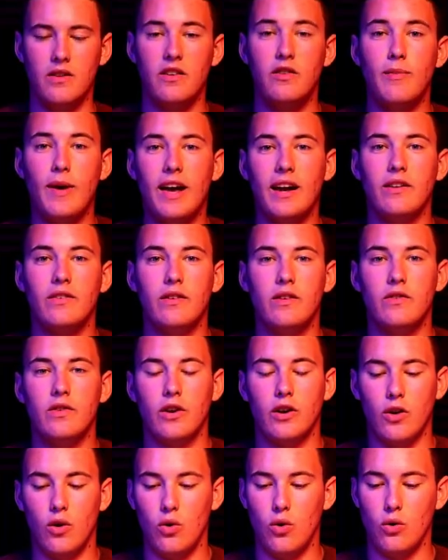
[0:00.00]
These magazines are
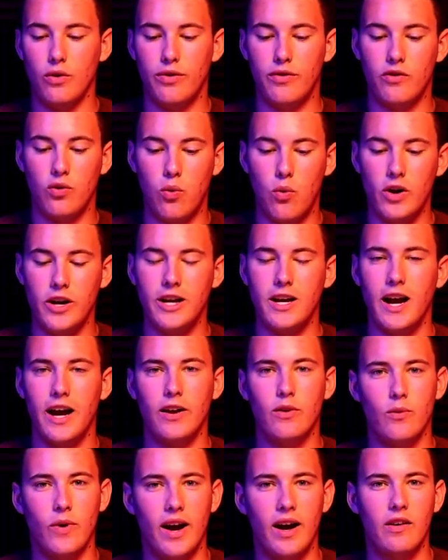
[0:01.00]
gonna hold
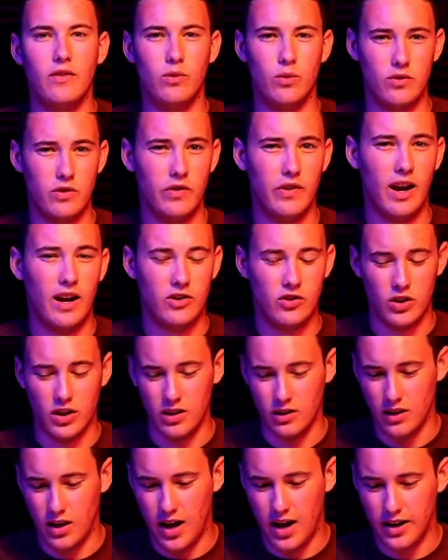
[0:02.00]
29 rounds, which is actually
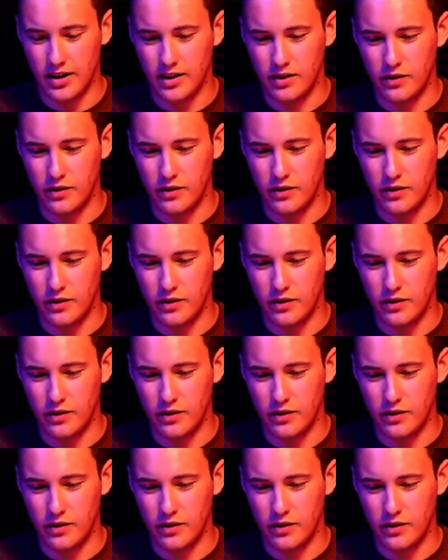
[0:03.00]
a lot